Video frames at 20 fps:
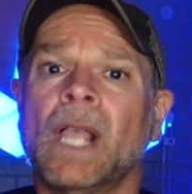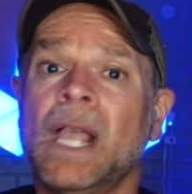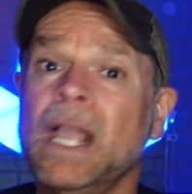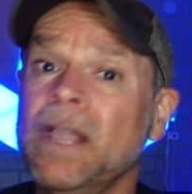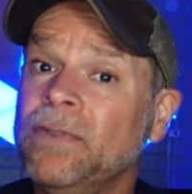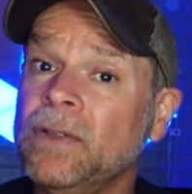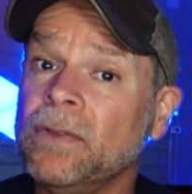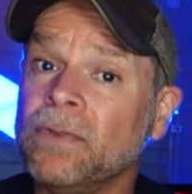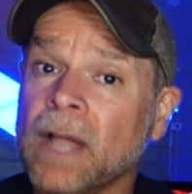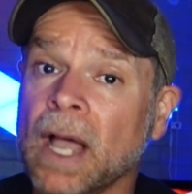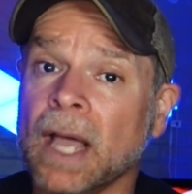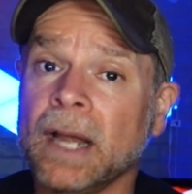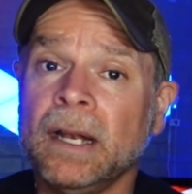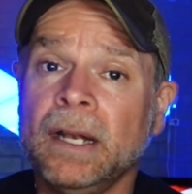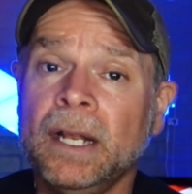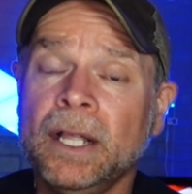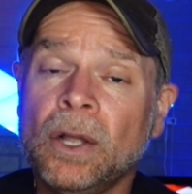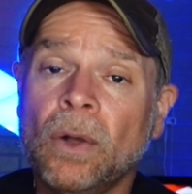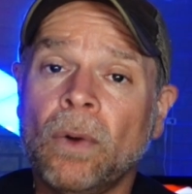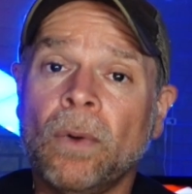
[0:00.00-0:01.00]
If you've got
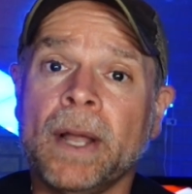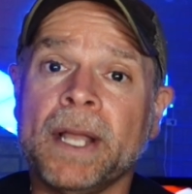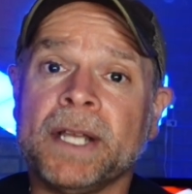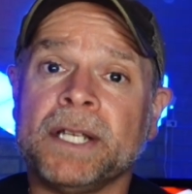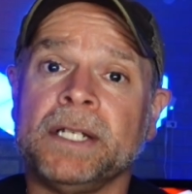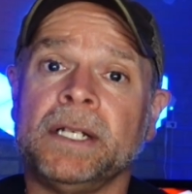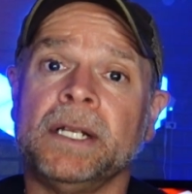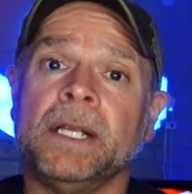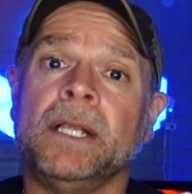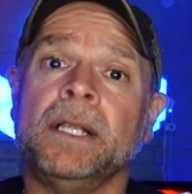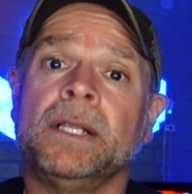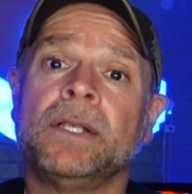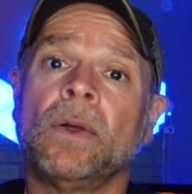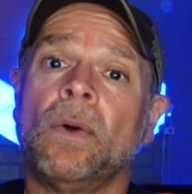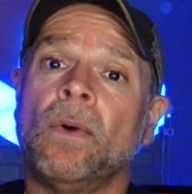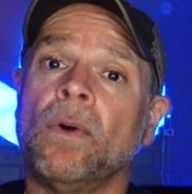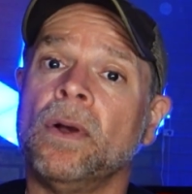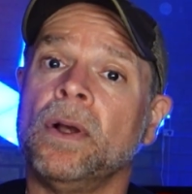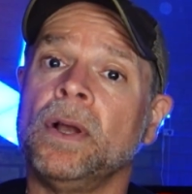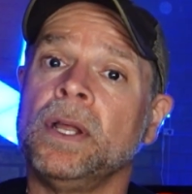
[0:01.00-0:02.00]
any questions
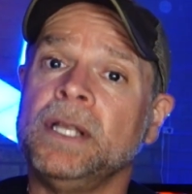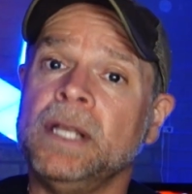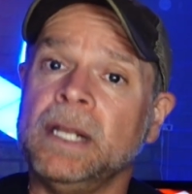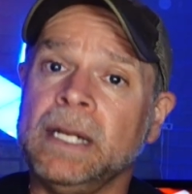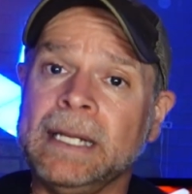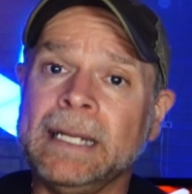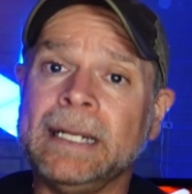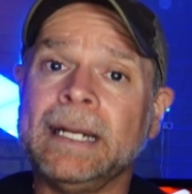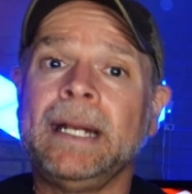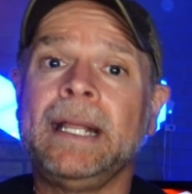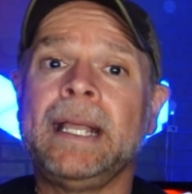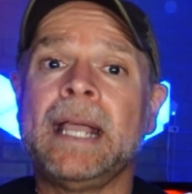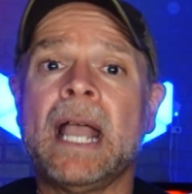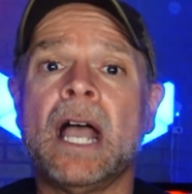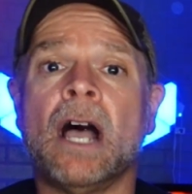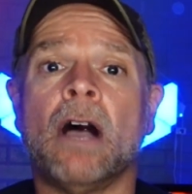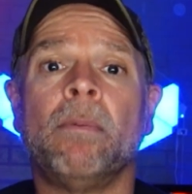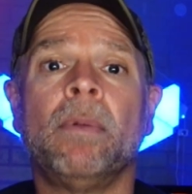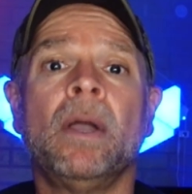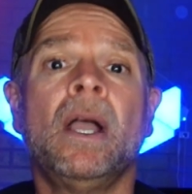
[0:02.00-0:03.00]
or you need any
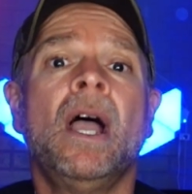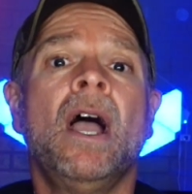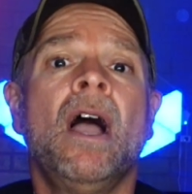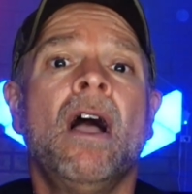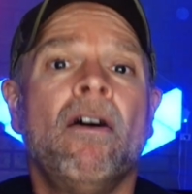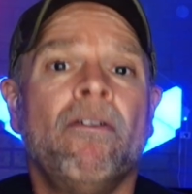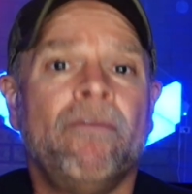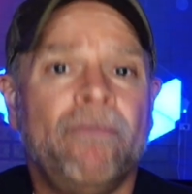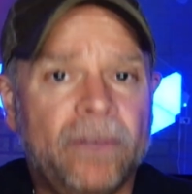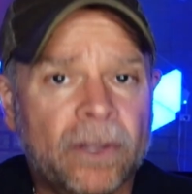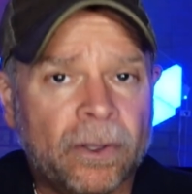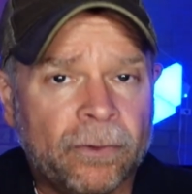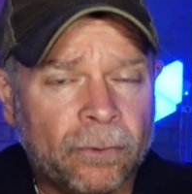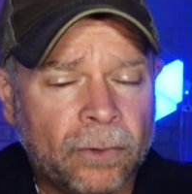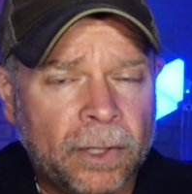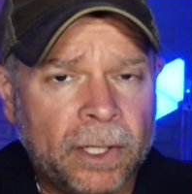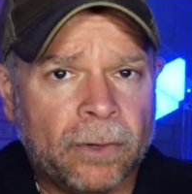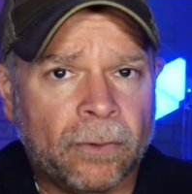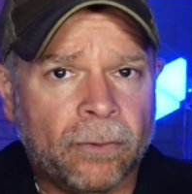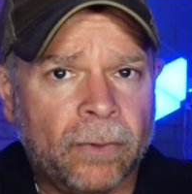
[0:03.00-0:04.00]
help, feel
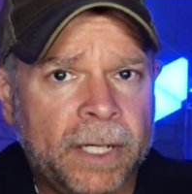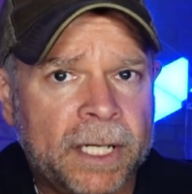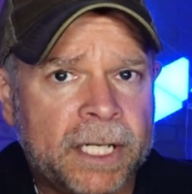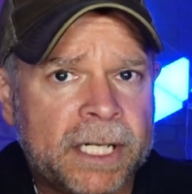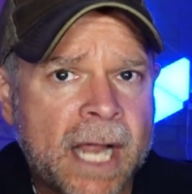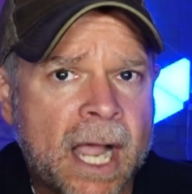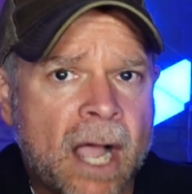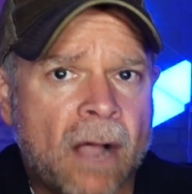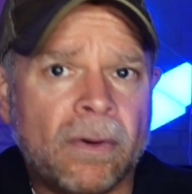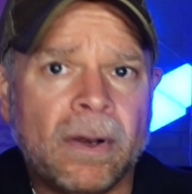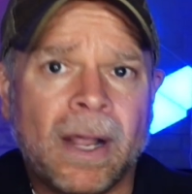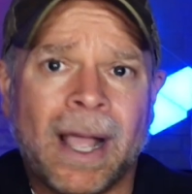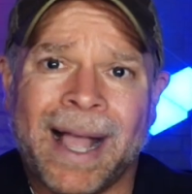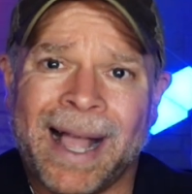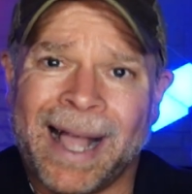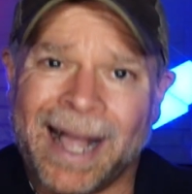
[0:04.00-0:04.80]
free to reach out.